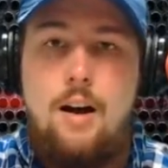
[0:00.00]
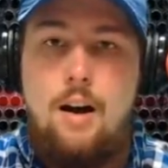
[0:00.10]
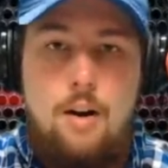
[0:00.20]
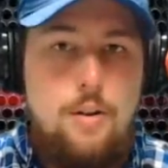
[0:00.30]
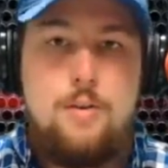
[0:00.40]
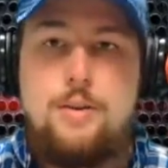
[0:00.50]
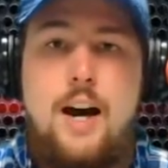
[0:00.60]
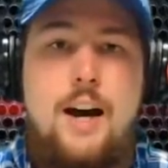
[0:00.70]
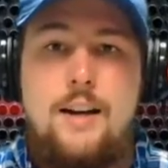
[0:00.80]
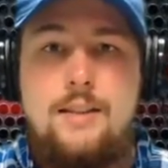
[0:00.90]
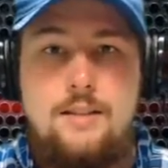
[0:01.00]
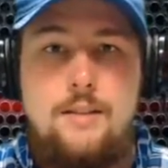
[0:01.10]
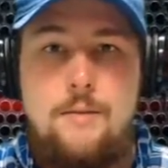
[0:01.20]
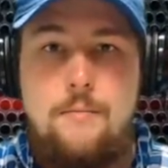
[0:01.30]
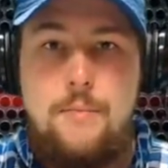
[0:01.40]
all those guys,
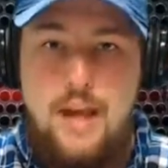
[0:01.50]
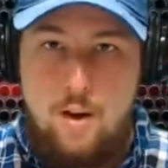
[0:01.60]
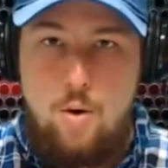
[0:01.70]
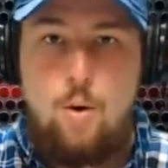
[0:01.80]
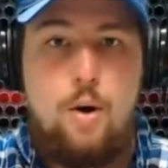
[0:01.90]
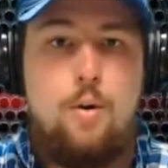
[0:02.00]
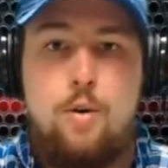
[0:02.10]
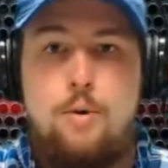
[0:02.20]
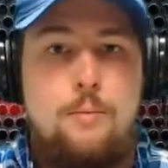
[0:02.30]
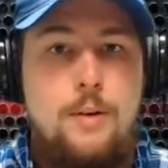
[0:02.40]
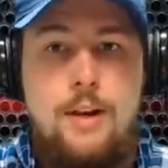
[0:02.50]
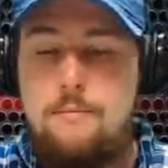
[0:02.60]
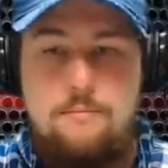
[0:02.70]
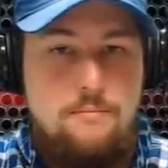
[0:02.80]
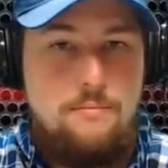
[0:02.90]
that core group,
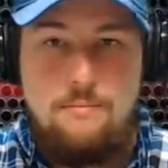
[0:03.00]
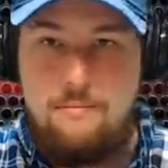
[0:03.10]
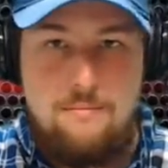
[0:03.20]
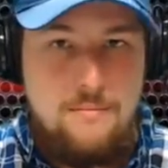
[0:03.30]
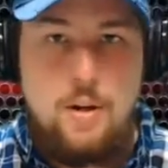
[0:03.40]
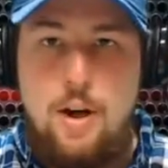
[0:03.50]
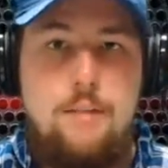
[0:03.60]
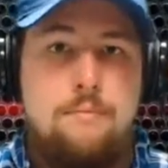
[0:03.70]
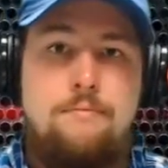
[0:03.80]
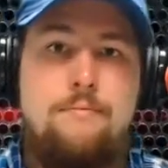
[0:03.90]
they're done.